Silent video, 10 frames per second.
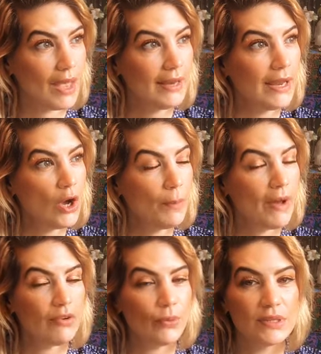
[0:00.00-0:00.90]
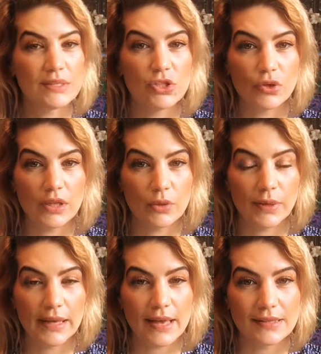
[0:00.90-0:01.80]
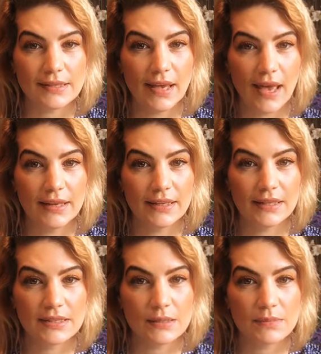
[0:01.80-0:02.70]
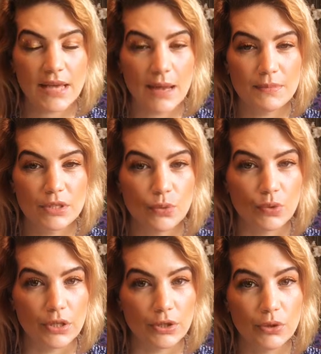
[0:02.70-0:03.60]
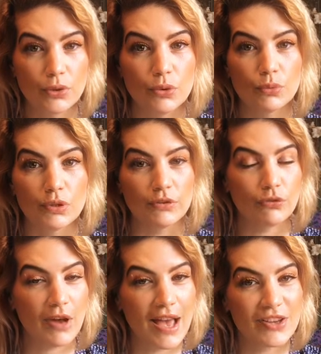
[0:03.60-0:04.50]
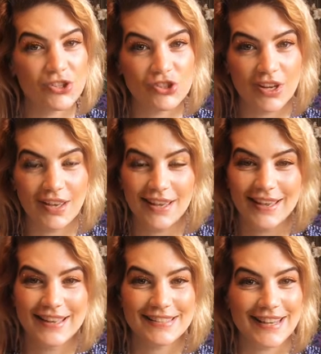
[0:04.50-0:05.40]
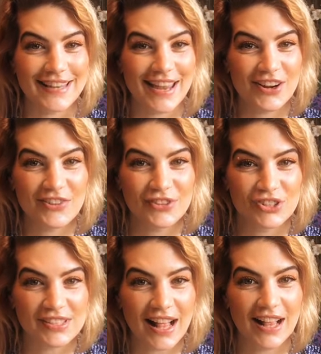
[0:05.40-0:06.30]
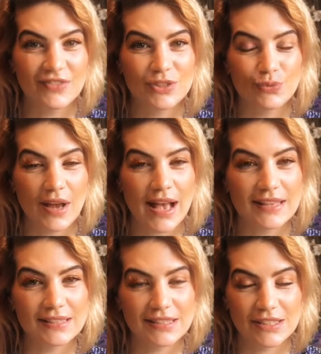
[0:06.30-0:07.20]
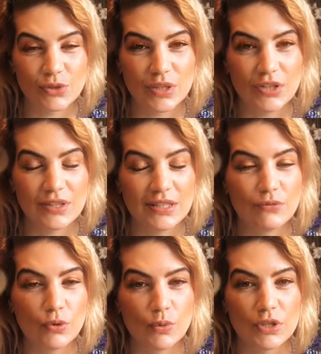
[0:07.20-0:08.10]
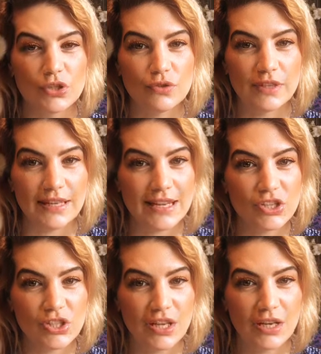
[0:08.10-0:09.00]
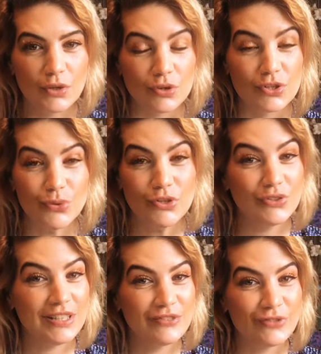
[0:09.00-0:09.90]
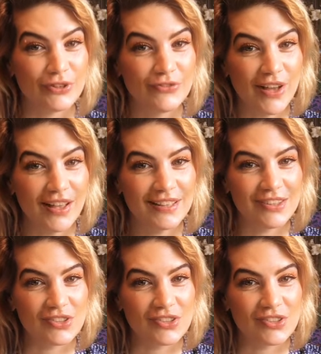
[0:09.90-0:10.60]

And I hope everyone's enjoying the weekend and getting some time to renew, refresh, take care of yourselves, rest, do what you need for rejuvenation or do what you need for fun.